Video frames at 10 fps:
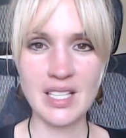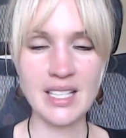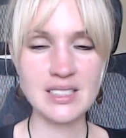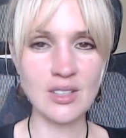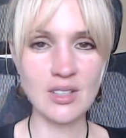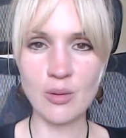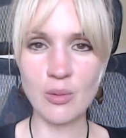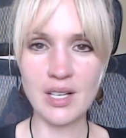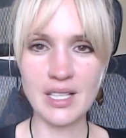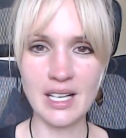And that's not going to
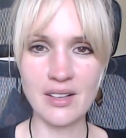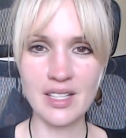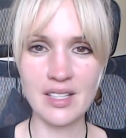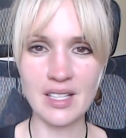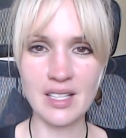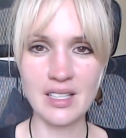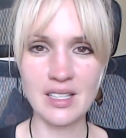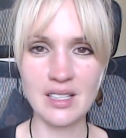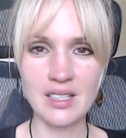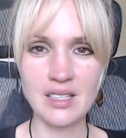work out either.
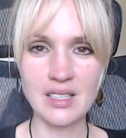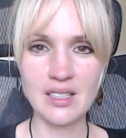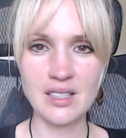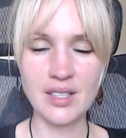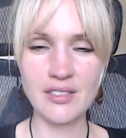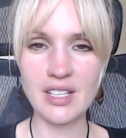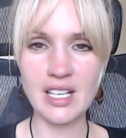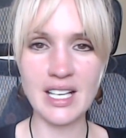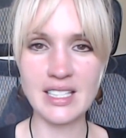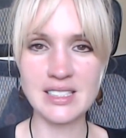You're never
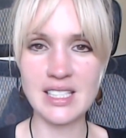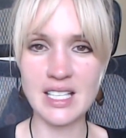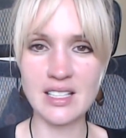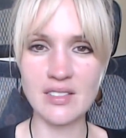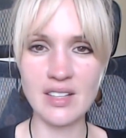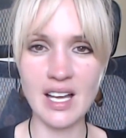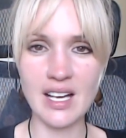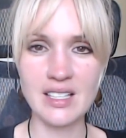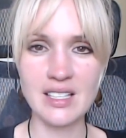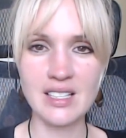going to get to the end of
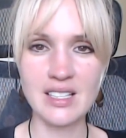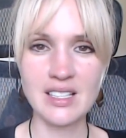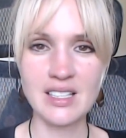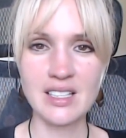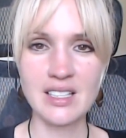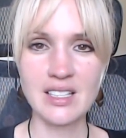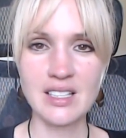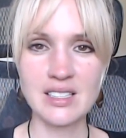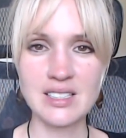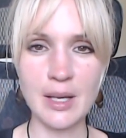that.
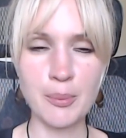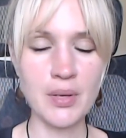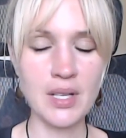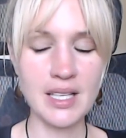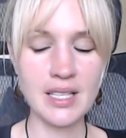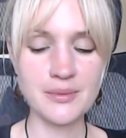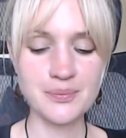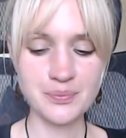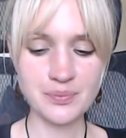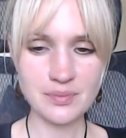It's like
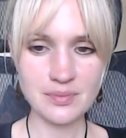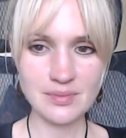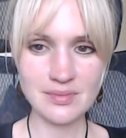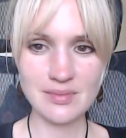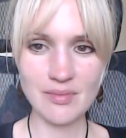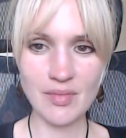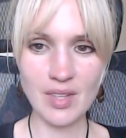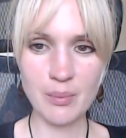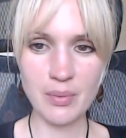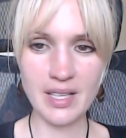pulling
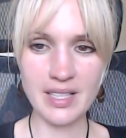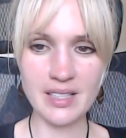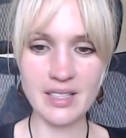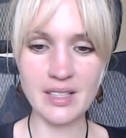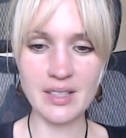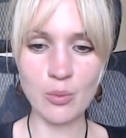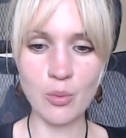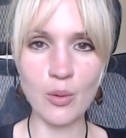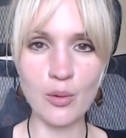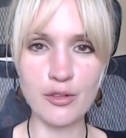pulling the
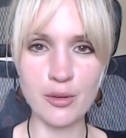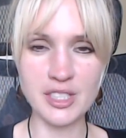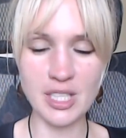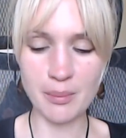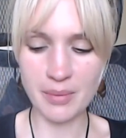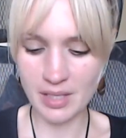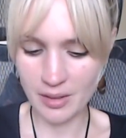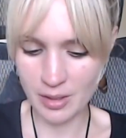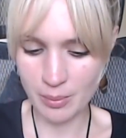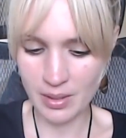wool from a jumper, you
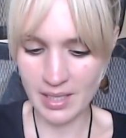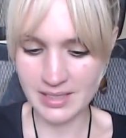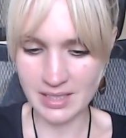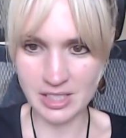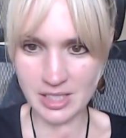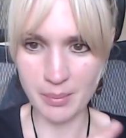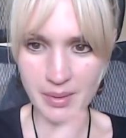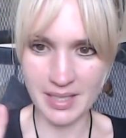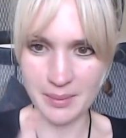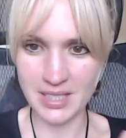know, and you pull it and the
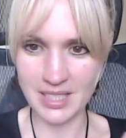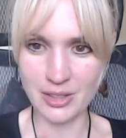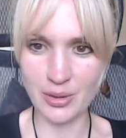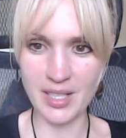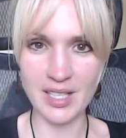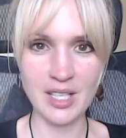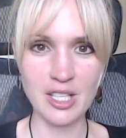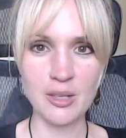jumper keeps undoing.